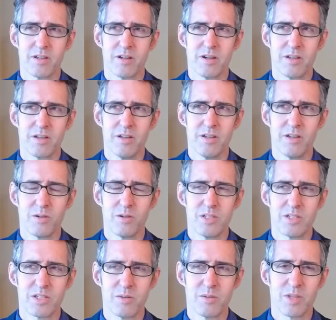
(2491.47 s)
You know, is
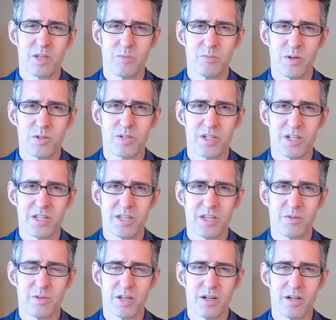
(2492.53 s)
something emotionally
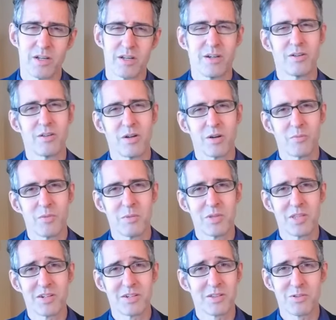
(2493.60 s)
going on? Oh no, or maybe
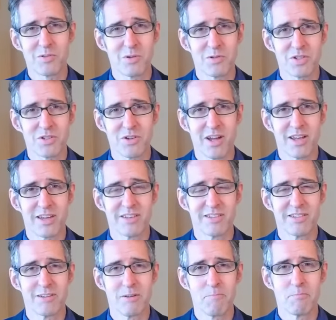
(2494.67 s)
their throat's dry.
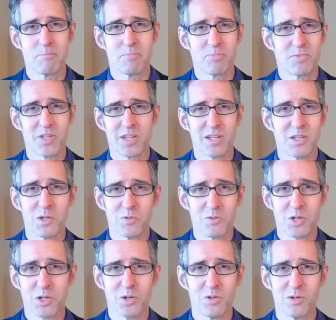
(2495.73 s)
They're getting over a
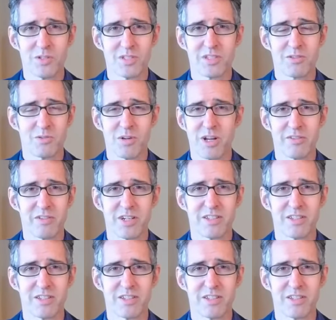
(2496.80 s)
cold, whatever.